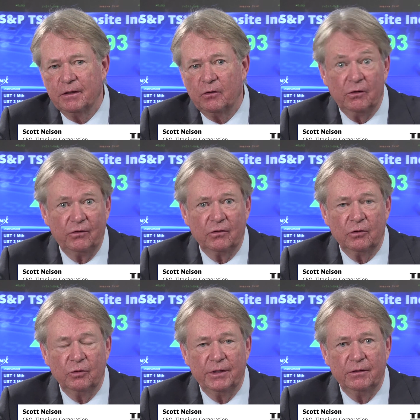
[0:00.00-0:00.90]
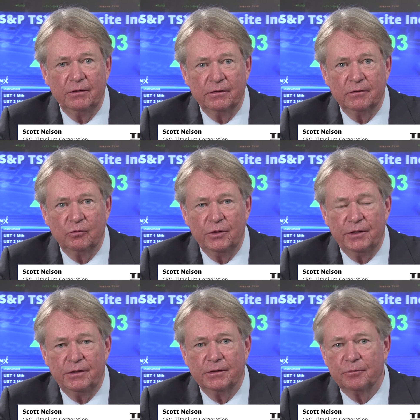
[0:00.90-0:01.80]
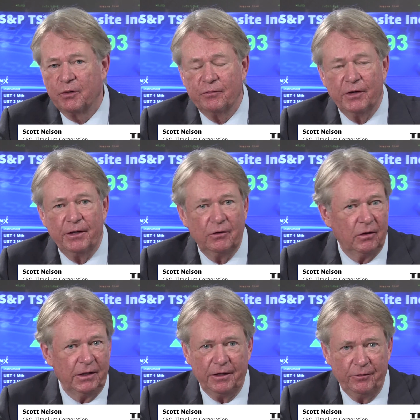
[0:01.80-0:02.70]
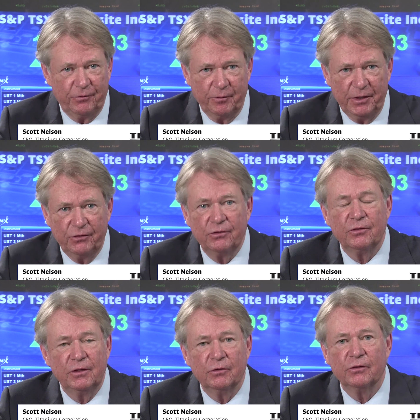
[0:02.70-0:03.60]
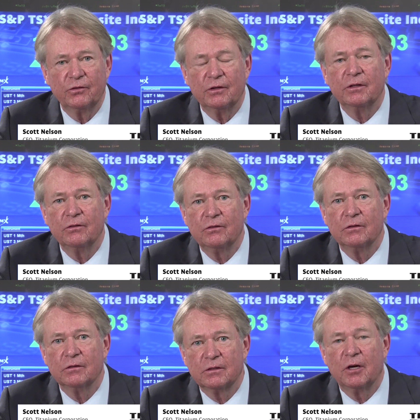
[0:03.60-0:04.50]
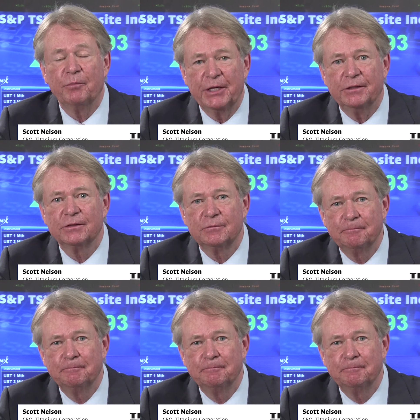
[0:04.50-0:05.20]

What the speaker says: also, and we provided all that information to the oil sands companies.